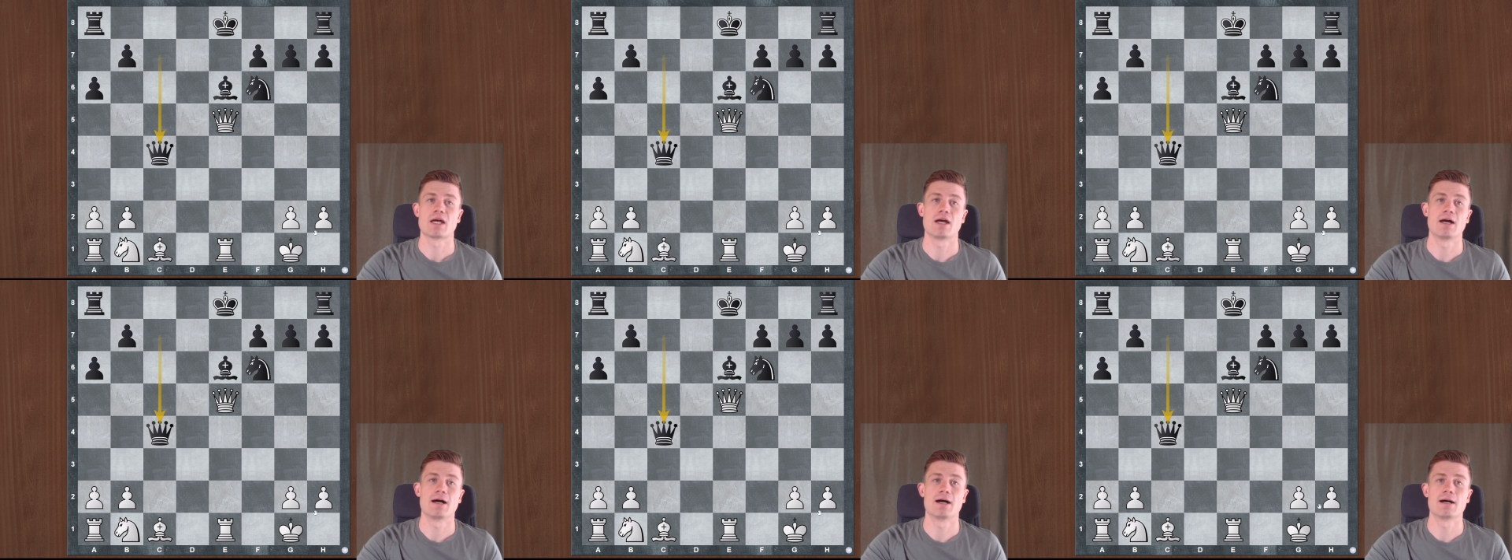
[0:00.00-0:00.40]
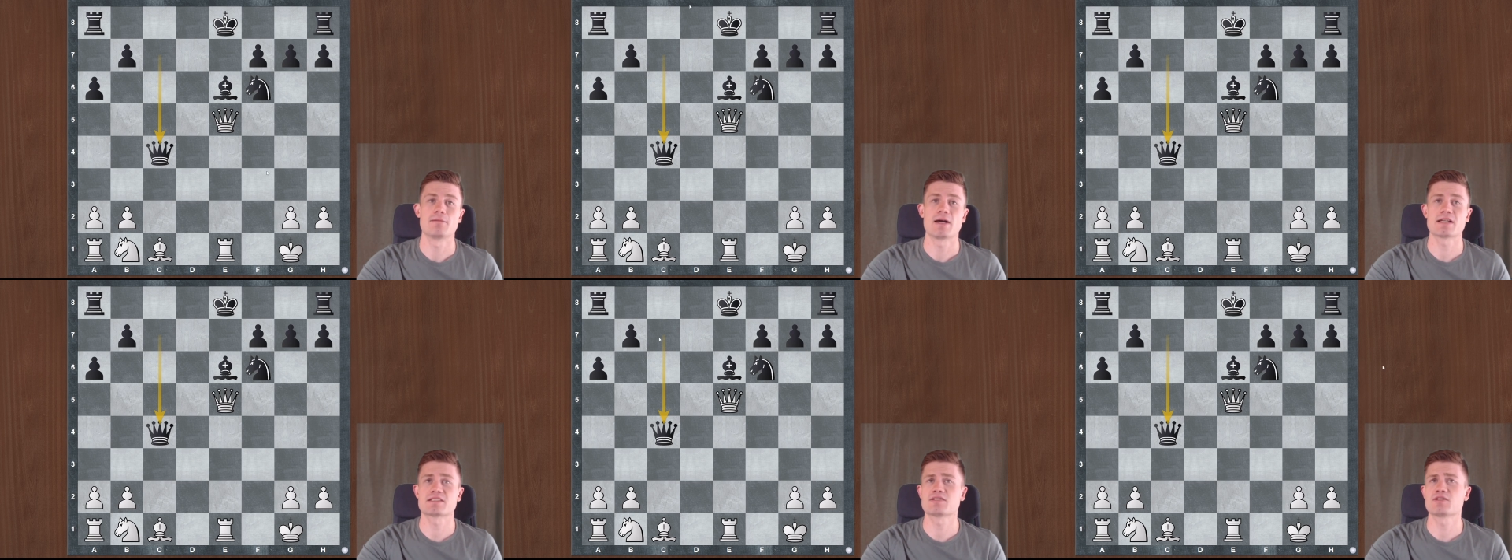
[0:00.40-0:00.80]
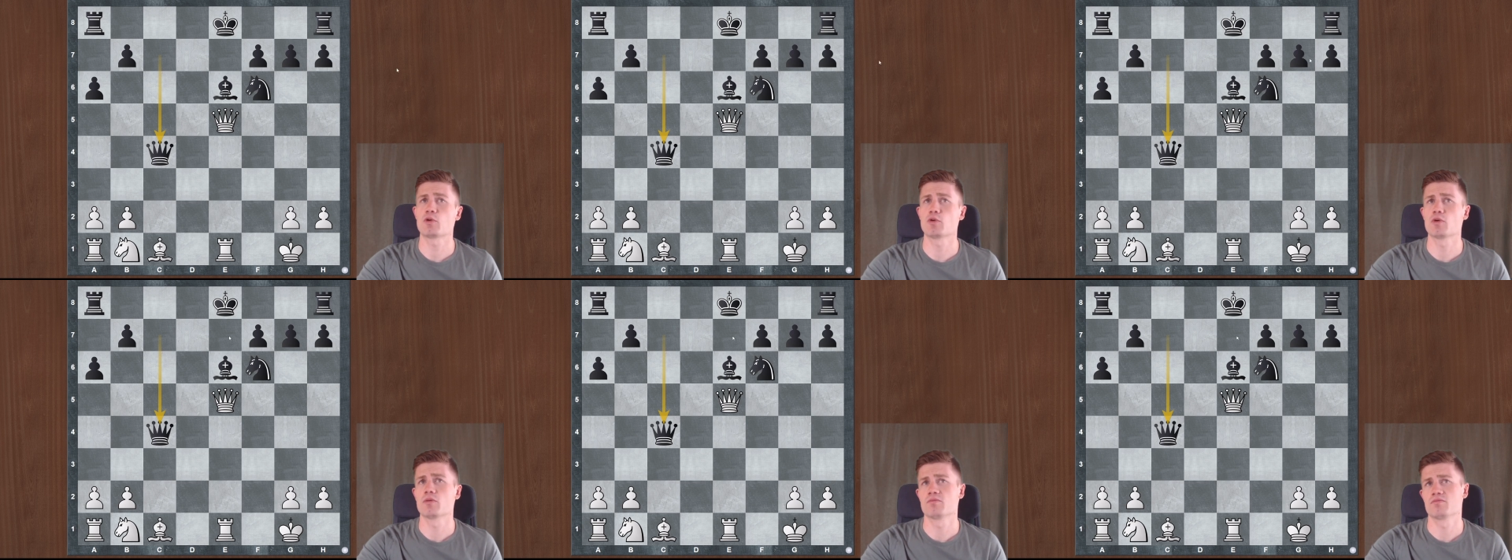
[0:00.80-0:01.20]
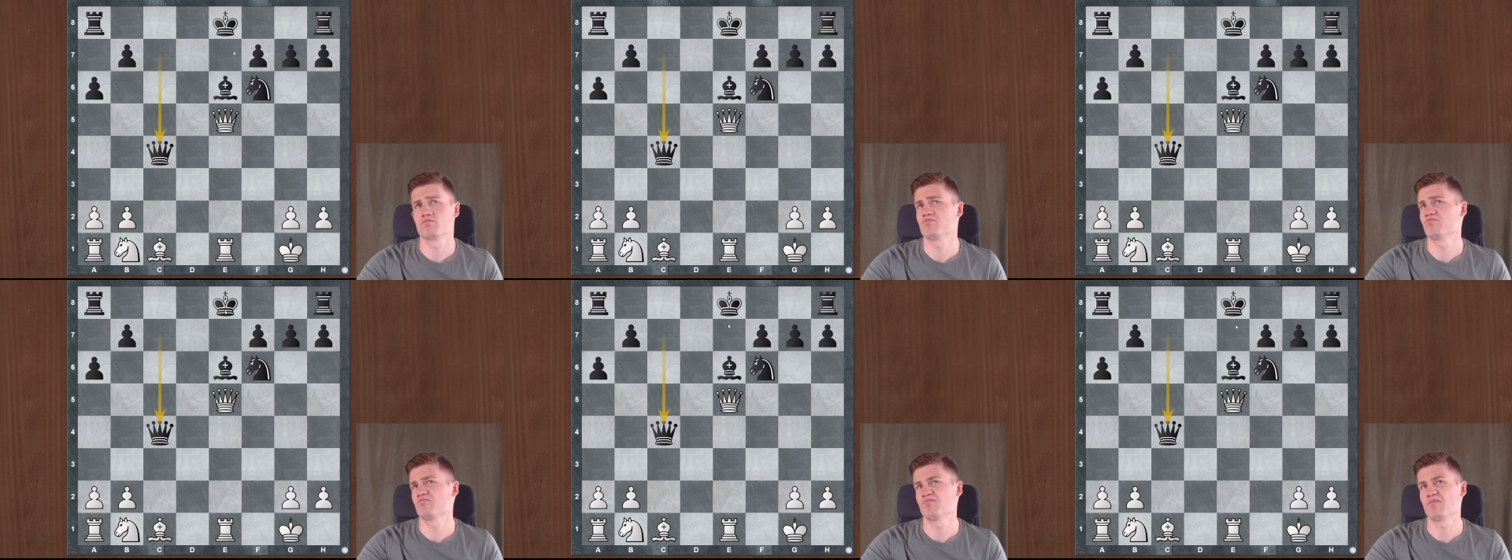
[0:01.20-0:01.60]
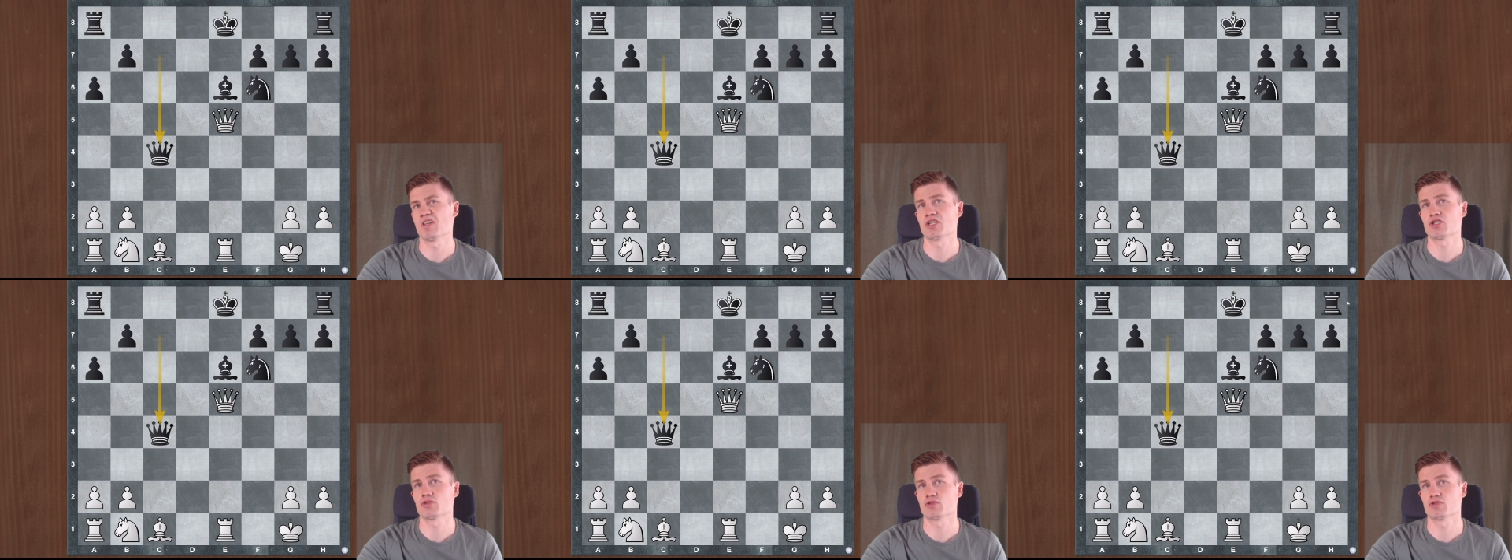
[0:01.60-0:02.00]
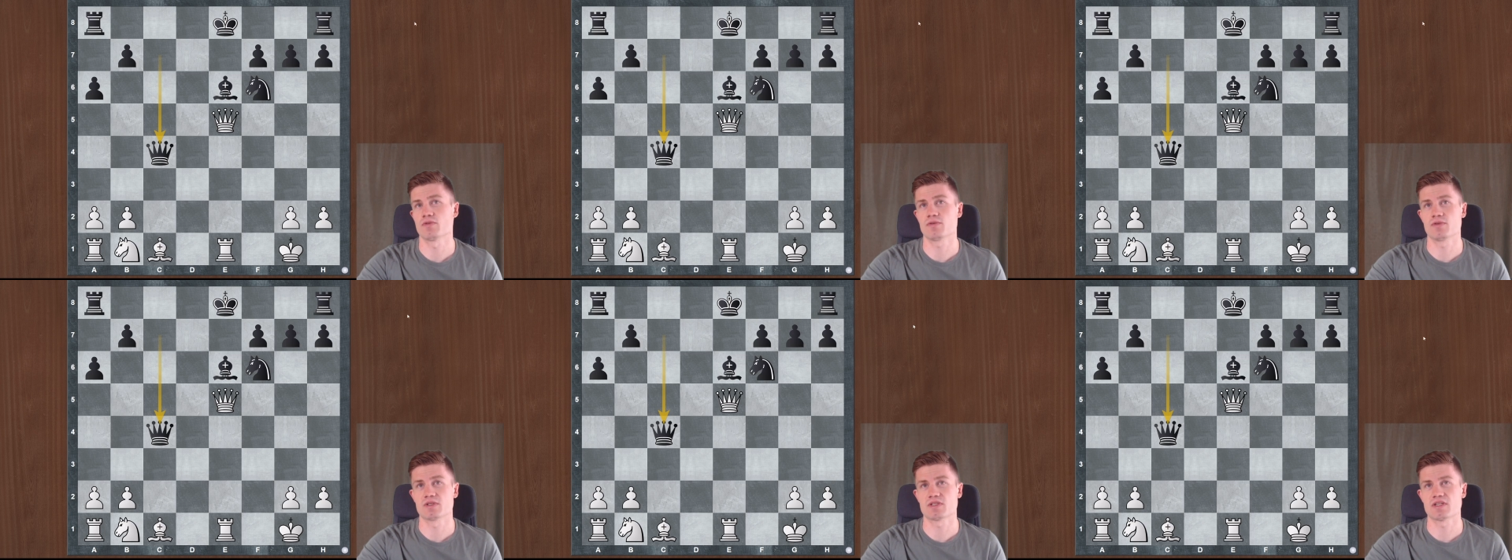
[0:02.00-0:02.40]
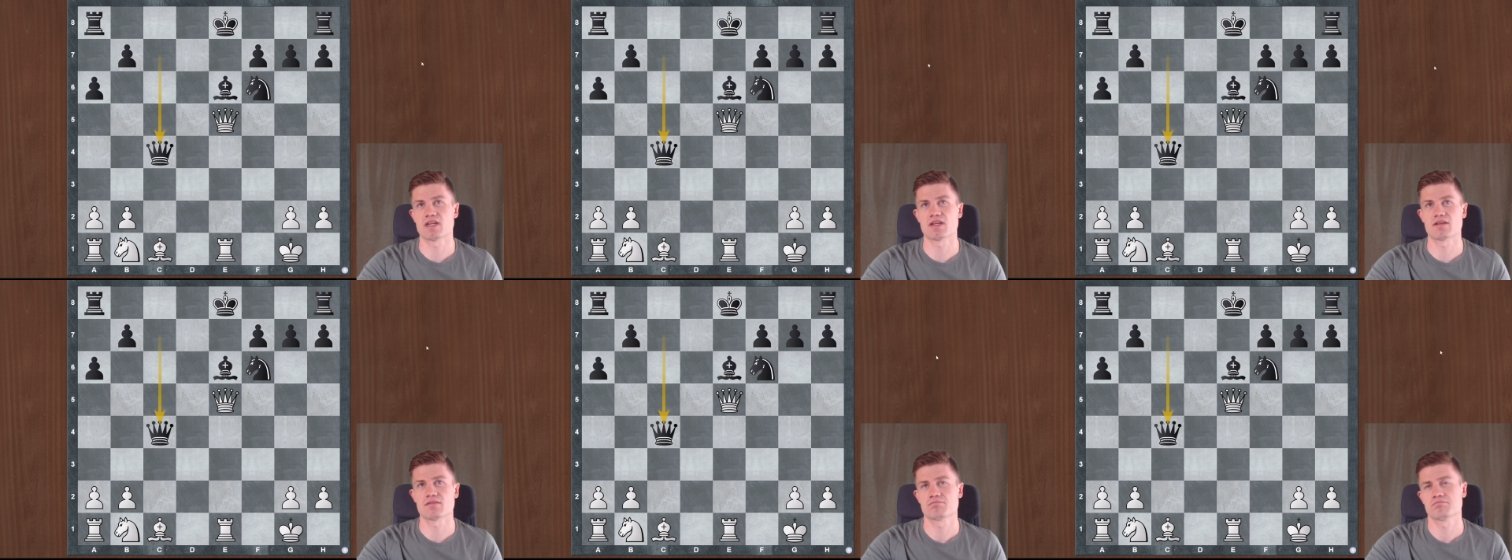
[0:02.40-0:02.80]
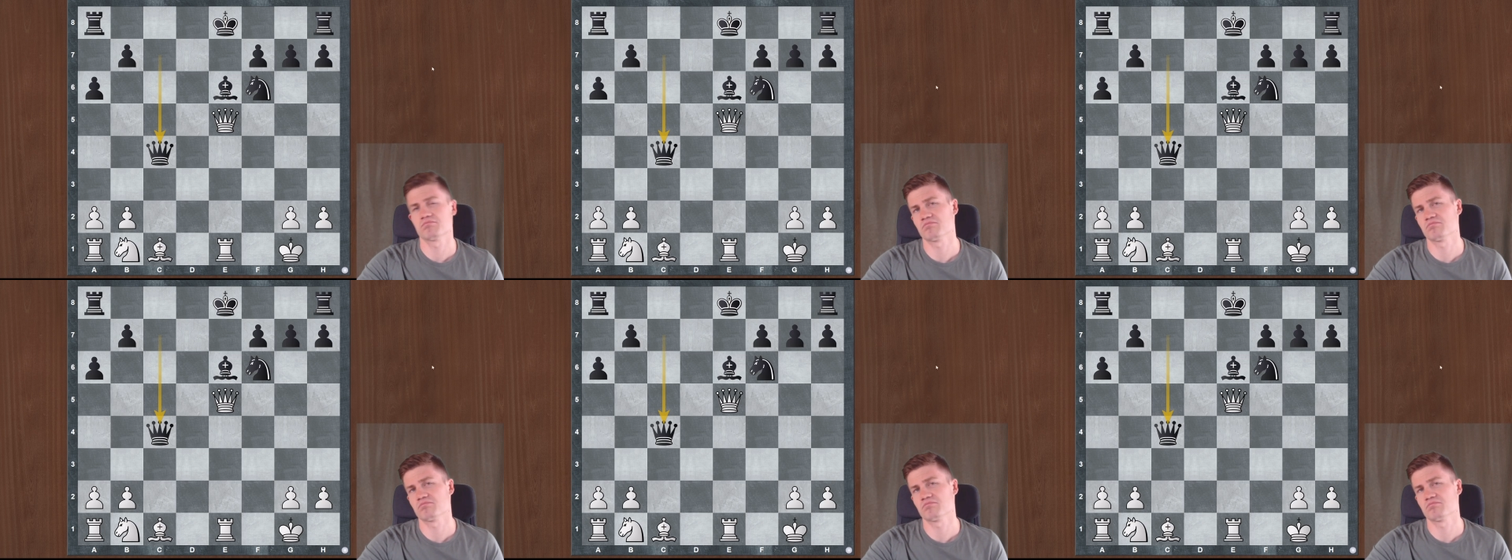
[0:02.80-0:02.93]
has no issues with his king,